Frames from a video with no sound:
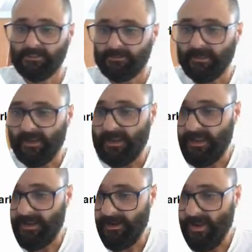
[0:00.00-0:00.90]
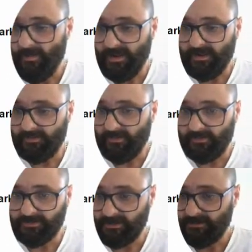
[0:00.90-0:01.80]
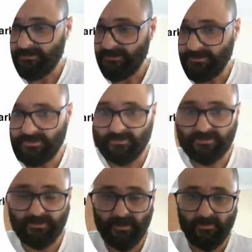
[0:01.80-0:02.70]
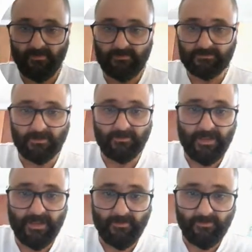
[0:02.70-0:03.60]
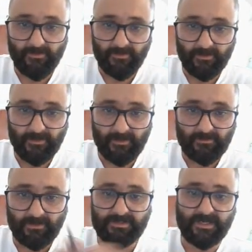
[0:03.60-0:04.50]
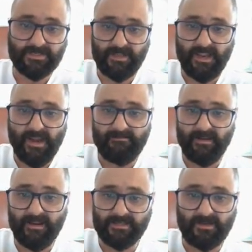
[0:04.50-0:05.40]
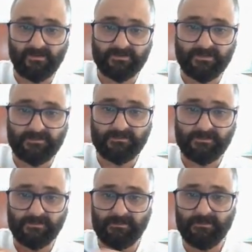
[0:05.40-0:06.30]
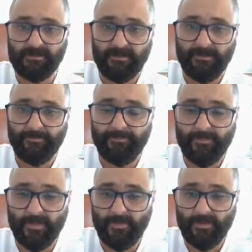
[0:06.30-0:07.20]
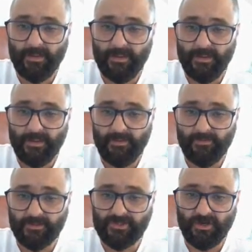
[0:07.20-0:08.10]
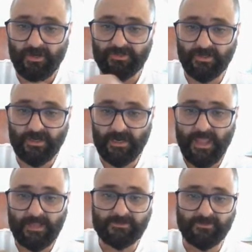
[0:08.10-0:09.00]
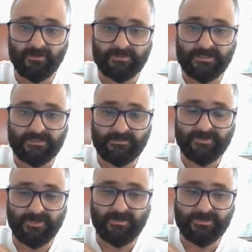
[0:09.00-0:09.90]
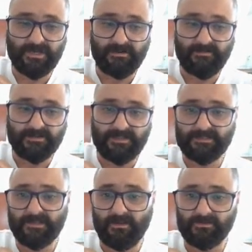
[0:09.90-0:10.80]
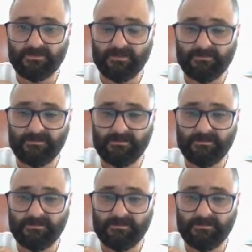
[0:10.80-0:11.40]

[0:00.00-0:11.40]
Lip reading: Now, in an ohmic conductor, you should also know, well, the cross-sectional area is constant. Okay, the charge on an electron, because these are our charge carriers, that's constant.